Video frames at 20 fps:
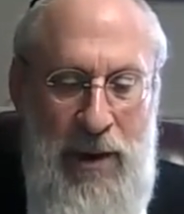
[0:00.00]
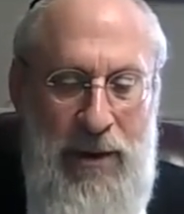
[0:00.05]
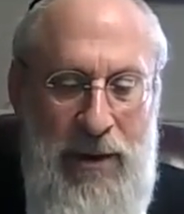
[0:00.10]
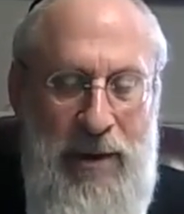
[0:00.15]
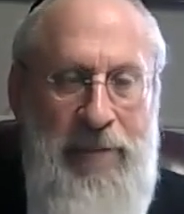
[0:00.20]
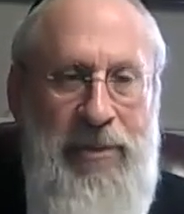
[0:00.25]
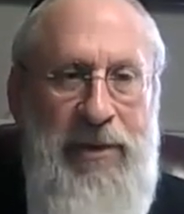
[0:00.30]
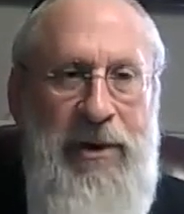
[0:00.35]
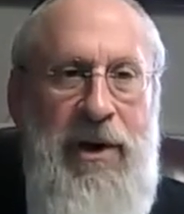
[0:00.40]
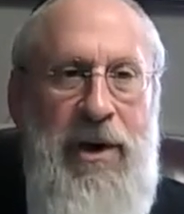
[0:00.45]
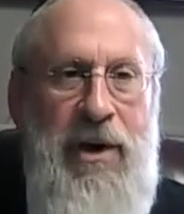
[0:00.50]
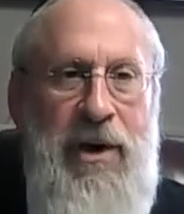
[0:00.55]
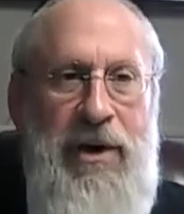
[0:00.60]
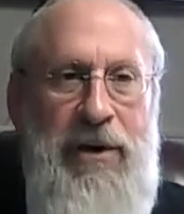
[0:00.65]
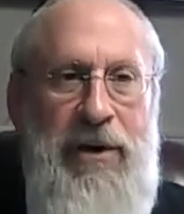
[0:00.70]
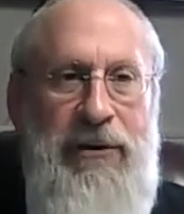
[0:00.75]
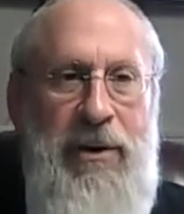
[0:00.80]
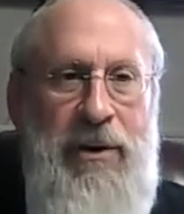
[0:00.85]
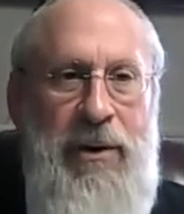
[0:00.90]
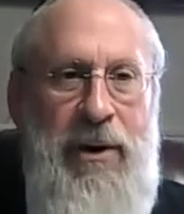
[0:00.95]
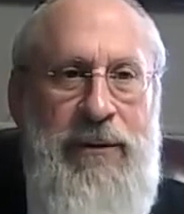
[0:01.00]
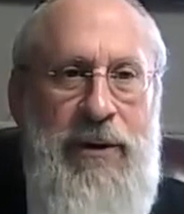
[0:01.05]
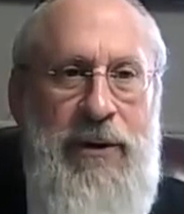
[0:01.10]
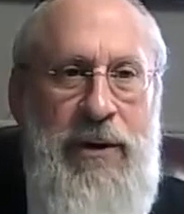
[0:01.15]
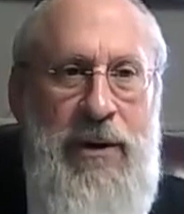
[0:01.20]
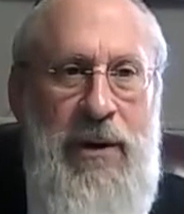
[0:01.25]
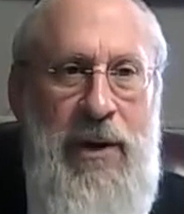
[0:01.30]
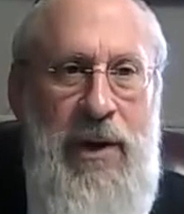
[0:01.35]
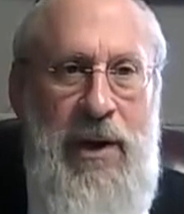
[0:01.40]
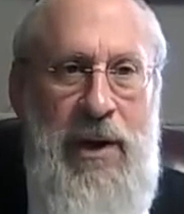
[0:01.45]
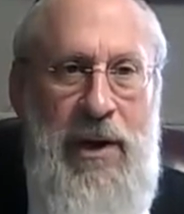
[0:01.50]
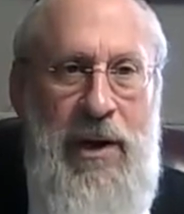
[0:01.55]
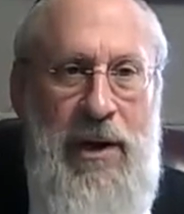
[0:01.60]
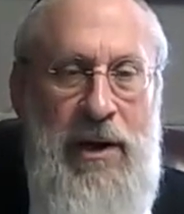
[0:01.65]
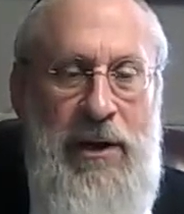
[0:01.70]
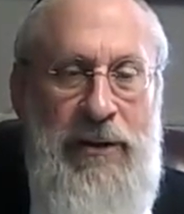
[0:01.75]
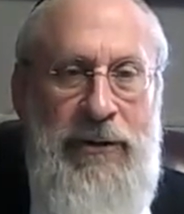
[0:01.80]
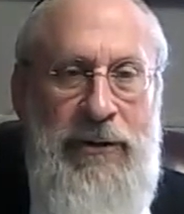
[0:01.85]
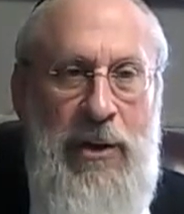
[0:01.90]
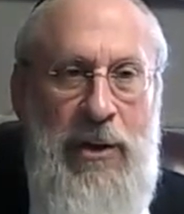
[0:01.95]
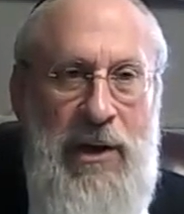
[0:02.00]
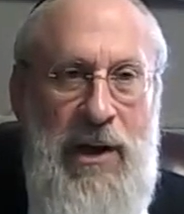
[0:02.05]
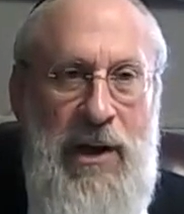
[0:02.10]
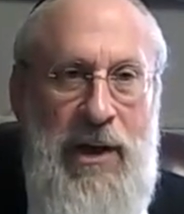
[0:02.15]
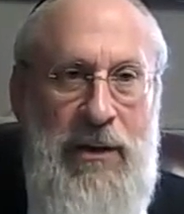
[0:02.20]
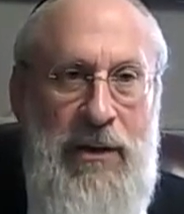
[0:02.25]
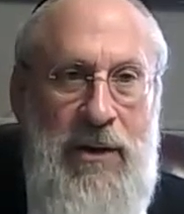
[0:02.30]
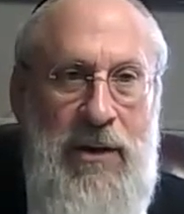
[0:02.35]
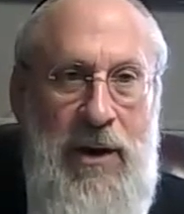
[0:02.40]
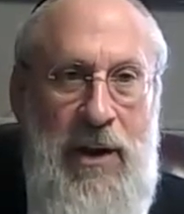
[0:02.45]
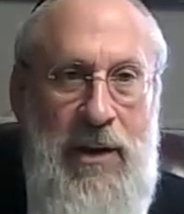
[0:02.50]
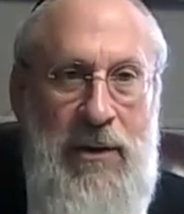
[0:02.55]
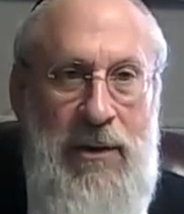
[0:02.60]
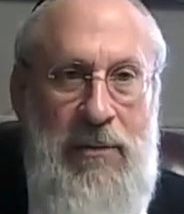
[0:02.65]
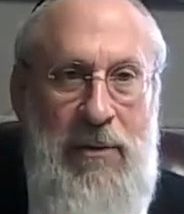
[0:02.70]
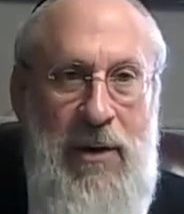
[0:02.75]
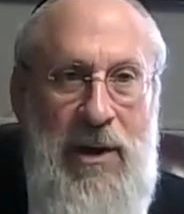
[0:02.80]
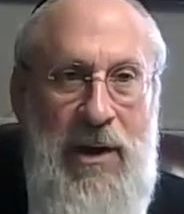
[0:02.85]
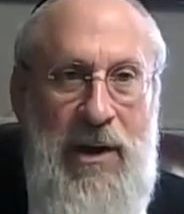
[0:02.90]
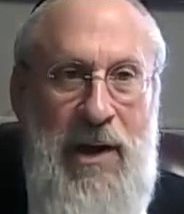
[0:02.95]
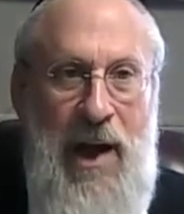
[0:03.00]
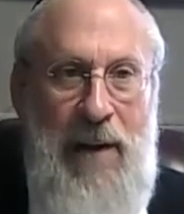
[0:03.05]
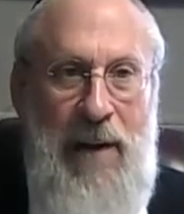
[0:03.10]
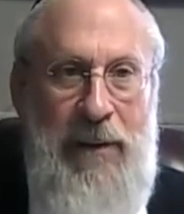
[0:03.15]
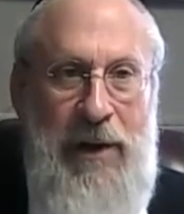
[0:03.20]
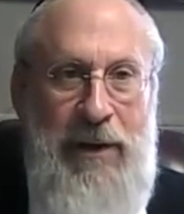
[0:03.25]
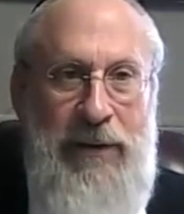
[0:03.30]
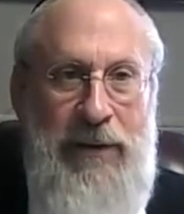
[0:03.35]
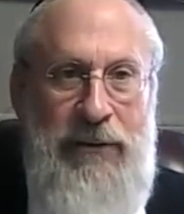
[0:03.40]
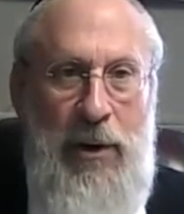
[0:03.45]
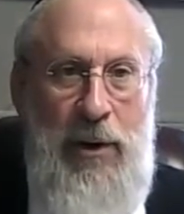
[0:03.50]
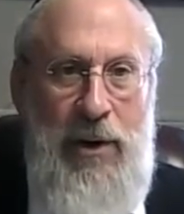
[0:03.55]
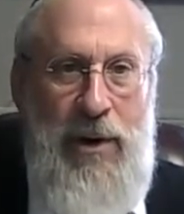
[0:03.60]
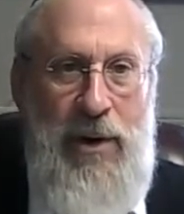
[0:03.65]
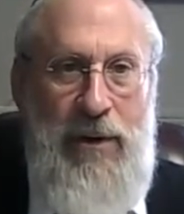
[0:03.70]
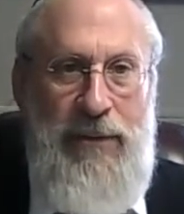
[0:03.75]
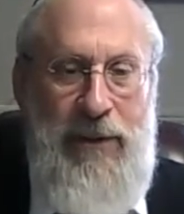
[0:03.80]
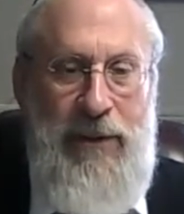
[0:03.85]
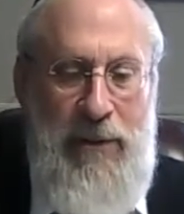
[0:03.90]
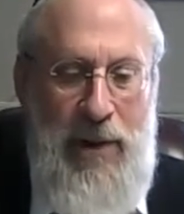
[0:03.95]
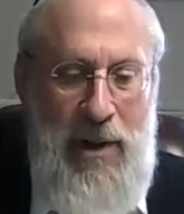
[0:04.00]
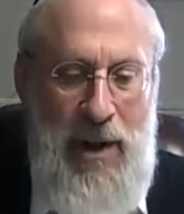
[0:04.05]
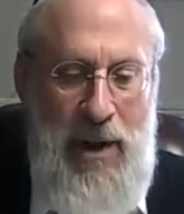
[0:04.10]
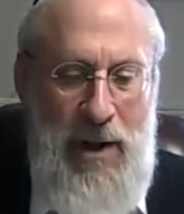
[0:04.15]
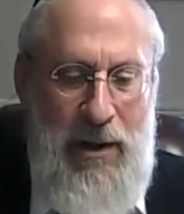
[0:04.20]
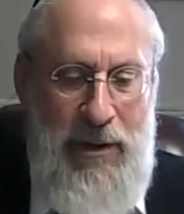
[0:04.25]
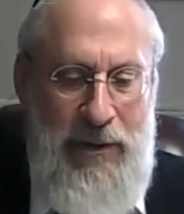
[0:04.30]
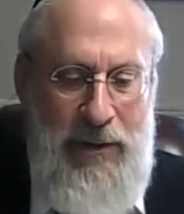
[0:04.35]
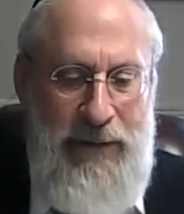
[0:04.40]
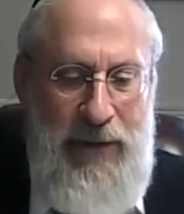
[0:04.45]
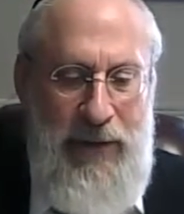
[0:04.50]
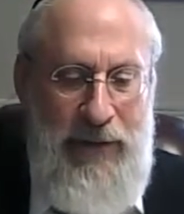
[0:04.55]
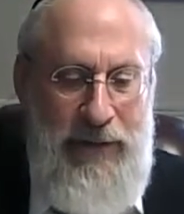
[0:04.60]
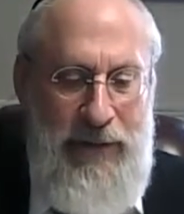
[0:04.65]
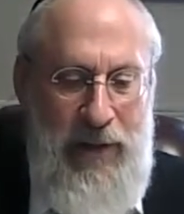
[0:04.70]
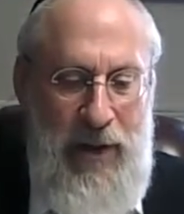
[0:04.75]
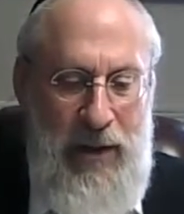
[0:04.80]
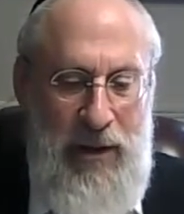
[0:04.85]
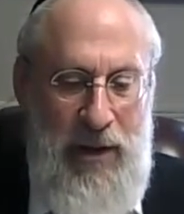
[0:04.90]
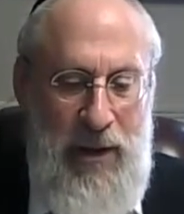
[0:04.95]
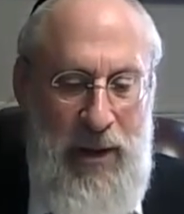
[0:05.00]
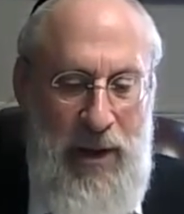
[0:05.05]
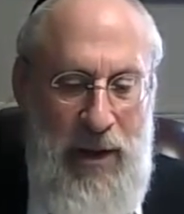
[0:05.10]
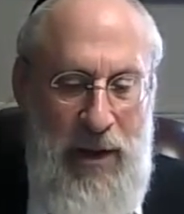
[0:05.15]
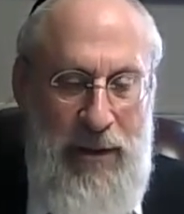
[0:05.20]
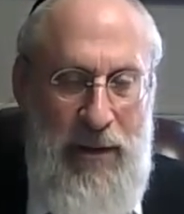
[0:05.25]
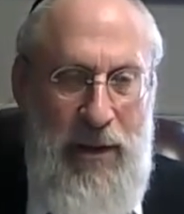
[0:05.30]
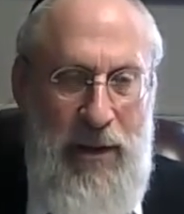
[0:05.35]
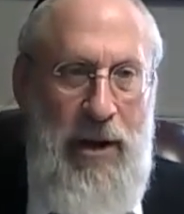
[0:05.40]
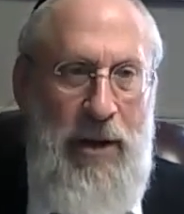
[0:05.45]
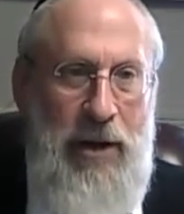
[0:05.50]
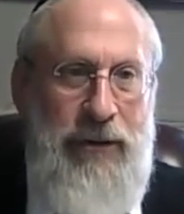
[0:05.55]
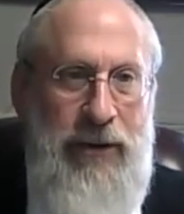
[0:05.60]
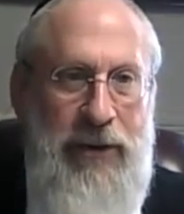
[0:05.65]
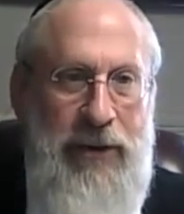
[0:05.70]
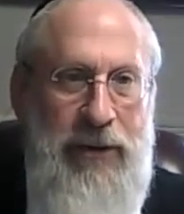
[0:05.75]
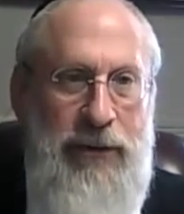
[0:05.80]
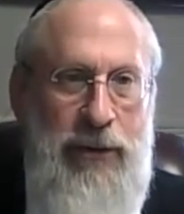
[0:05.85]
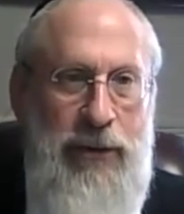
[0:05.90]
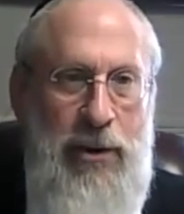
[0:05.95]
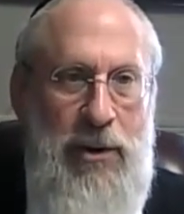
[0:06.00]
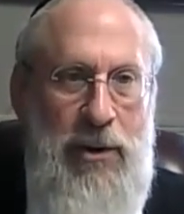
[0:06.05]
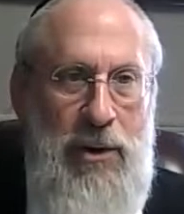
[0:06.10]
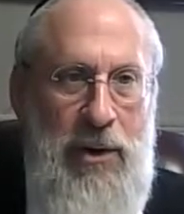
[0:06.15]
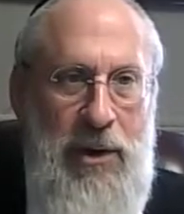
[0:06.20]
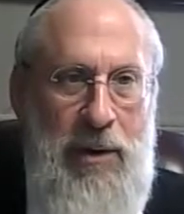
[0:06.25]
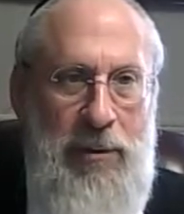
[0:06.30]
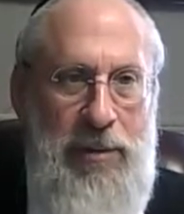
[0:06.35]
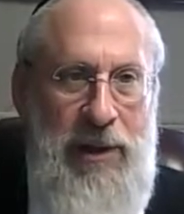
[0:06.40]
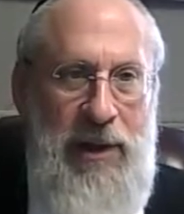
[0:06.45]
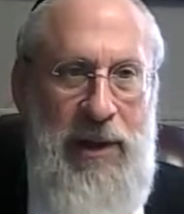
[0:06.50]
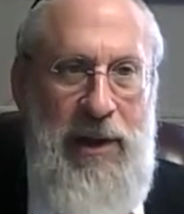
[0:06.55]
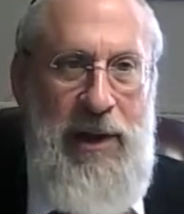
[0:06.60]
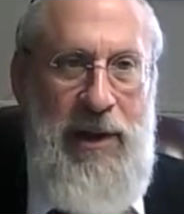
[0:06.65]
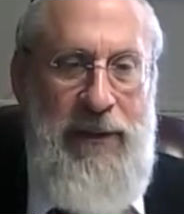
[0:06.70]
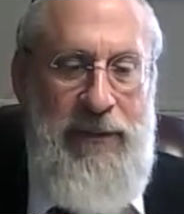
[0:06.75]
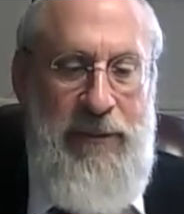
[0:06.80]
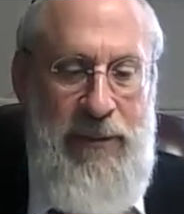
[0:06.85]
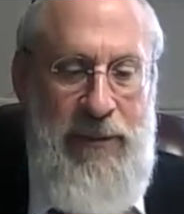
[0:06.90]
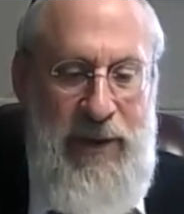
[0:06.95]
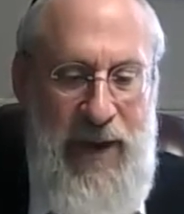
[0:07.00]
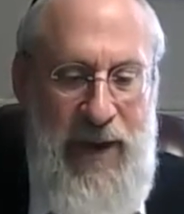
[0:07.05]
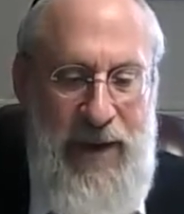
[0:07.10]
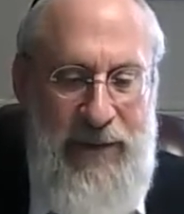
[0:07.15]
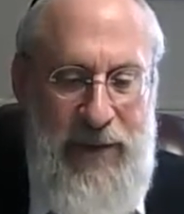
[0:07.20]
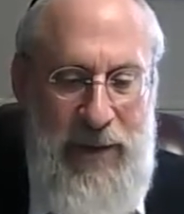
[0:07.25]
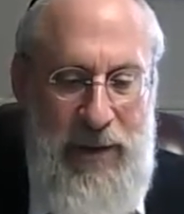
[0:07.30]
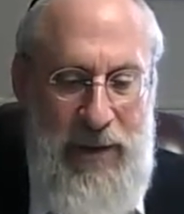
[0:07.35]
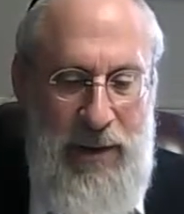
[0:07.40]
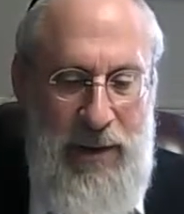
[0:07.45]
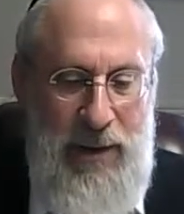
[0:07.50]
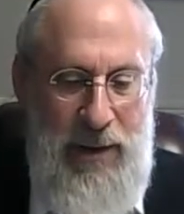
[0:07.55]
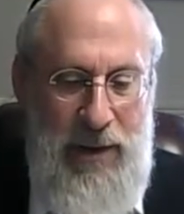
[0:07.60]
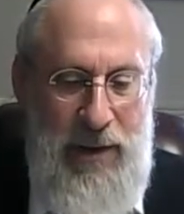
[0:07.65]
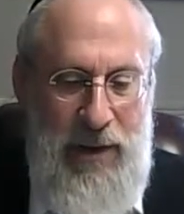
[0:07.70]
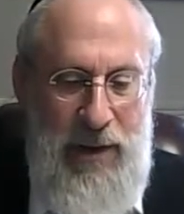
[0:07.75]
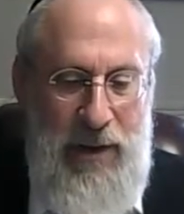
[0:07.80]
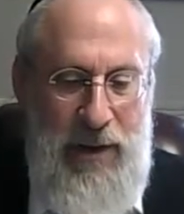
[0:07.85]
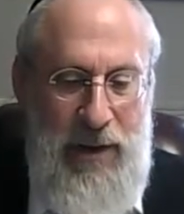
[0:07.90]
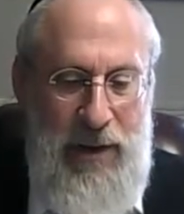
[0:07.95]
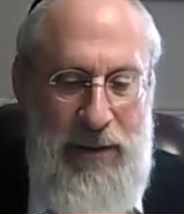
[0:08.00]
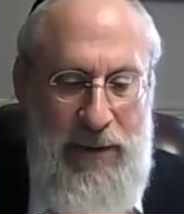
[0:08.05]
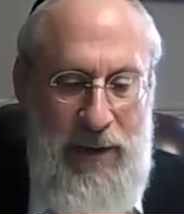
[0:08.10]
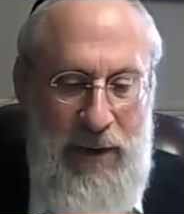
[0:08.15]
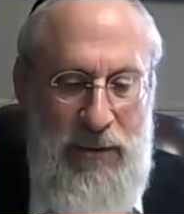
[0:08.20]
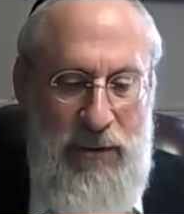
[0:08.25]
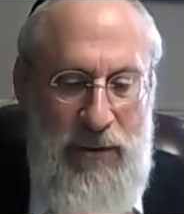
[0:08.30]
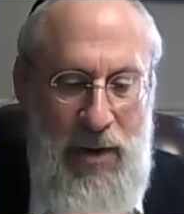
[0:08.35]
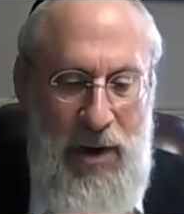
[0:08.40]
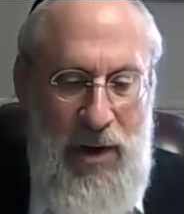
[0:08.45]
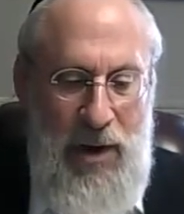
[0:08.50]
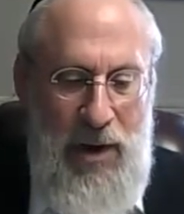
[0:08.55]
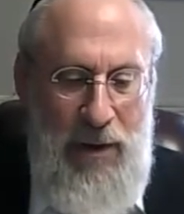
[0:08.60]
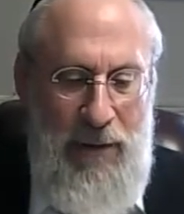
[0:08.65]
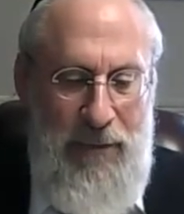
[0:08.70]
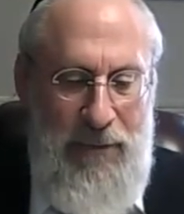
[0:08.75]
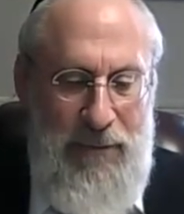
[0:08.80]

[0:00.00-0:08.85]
The Pri Chadash, however, is cholak on the Ramah Gamri. He's dochet from halacha and says that the halacha is like the Shulchan Aruch completely, even b'diavad. The Gra,